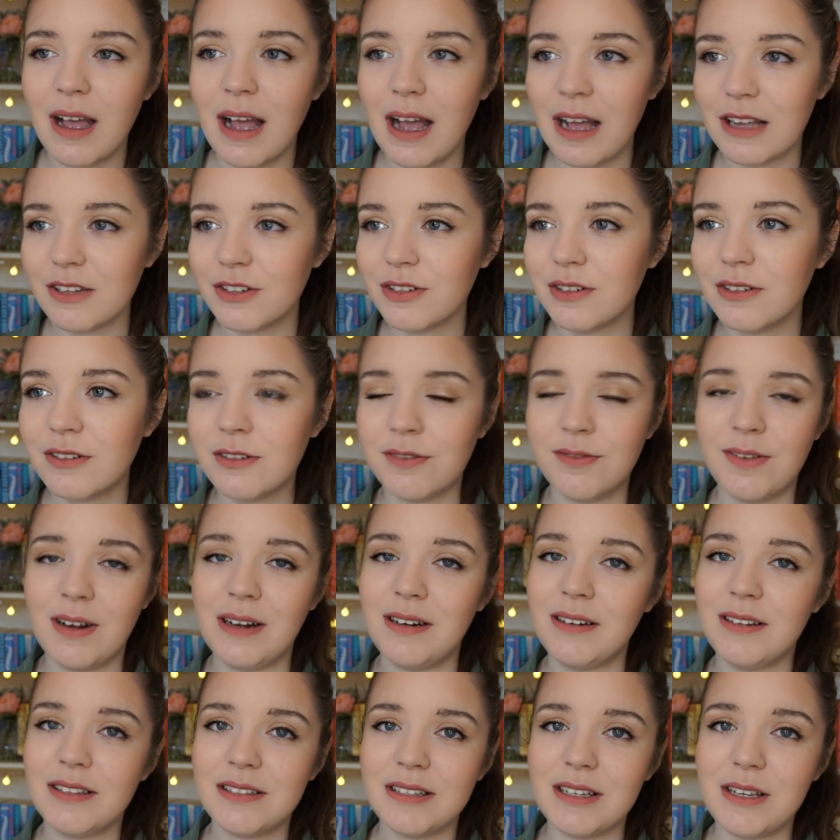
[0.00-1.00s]
adult
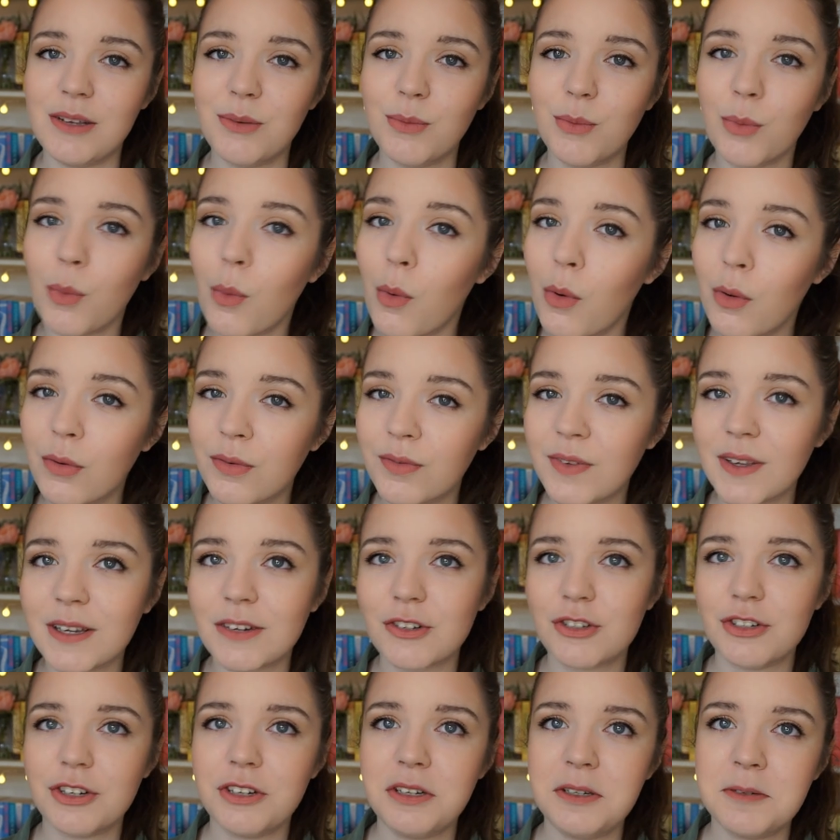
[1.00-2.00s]
fantasy war
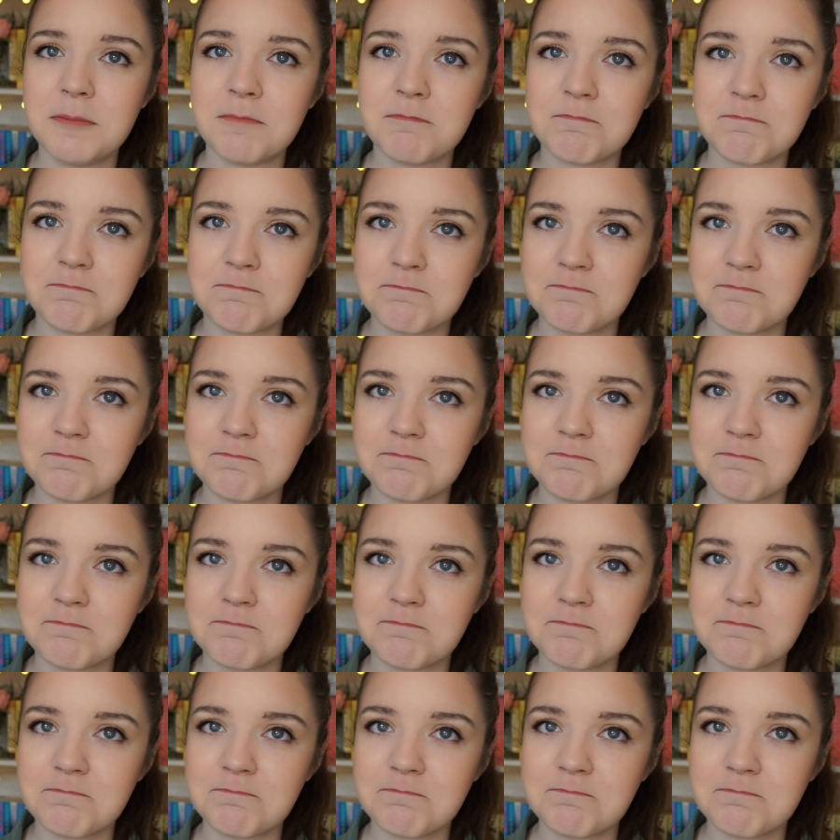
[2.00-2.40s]
fiction,